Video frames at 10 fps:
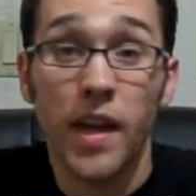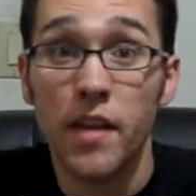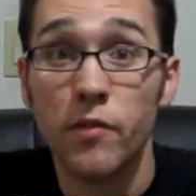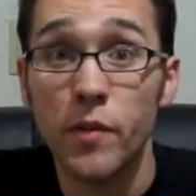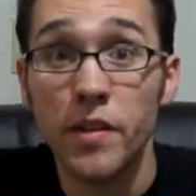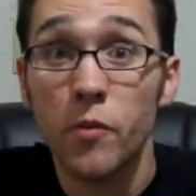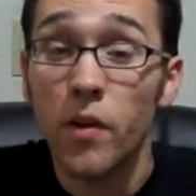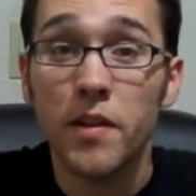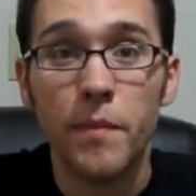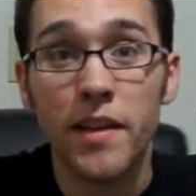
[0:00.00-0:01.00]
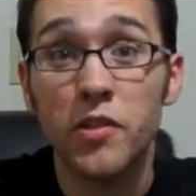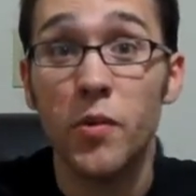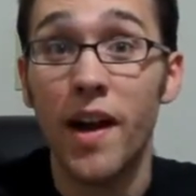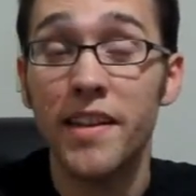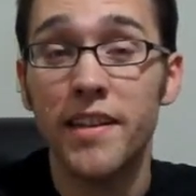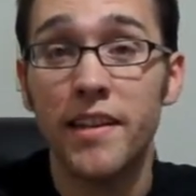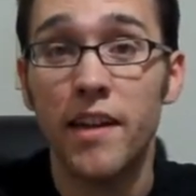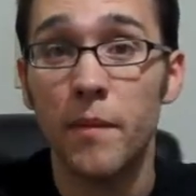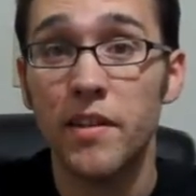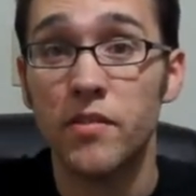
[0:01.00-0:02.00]
everyone, welcome back to IDK
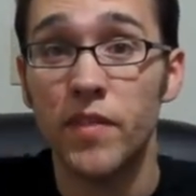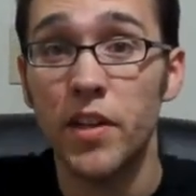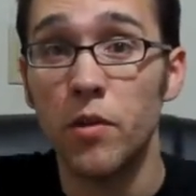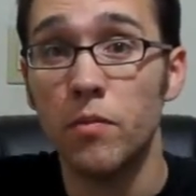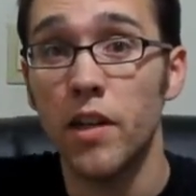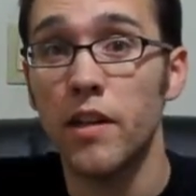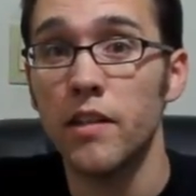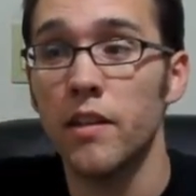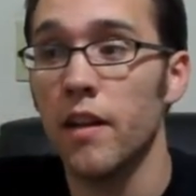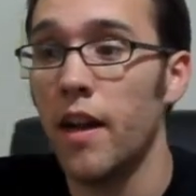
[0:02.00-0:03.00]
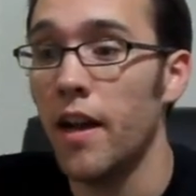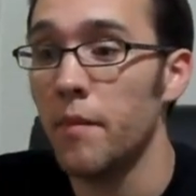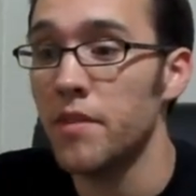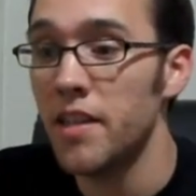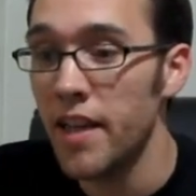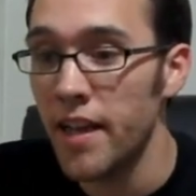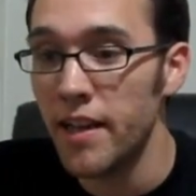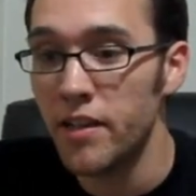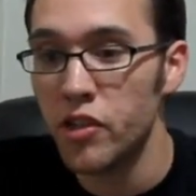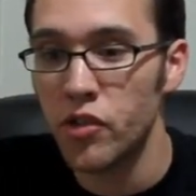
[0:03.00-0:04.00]
Comics video blog. Um,
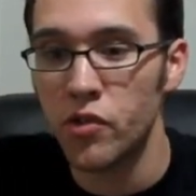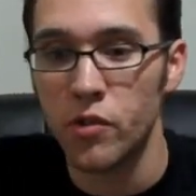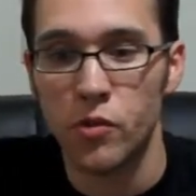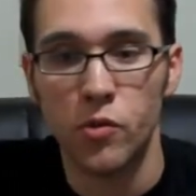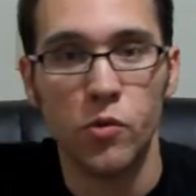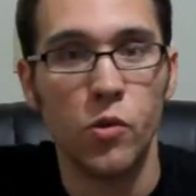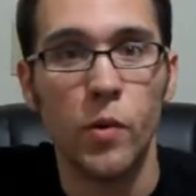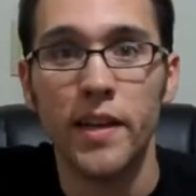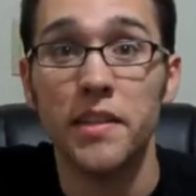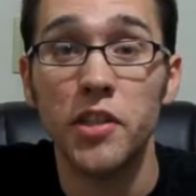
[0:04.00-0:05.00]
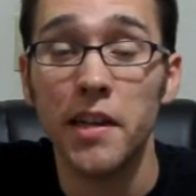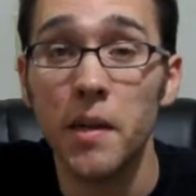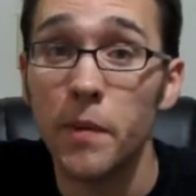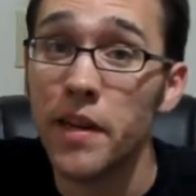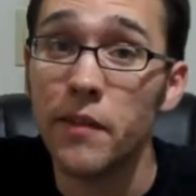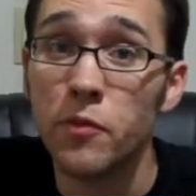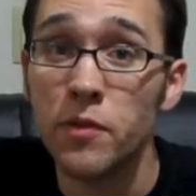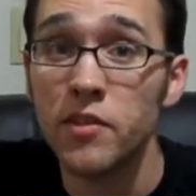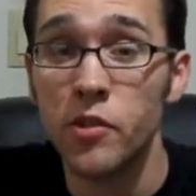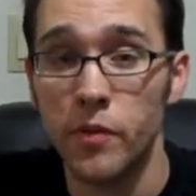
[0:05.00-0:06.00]
today, just a quick checkup on how
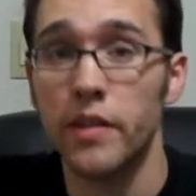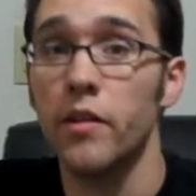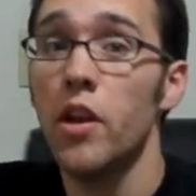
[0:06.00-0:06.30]
everyone's doing.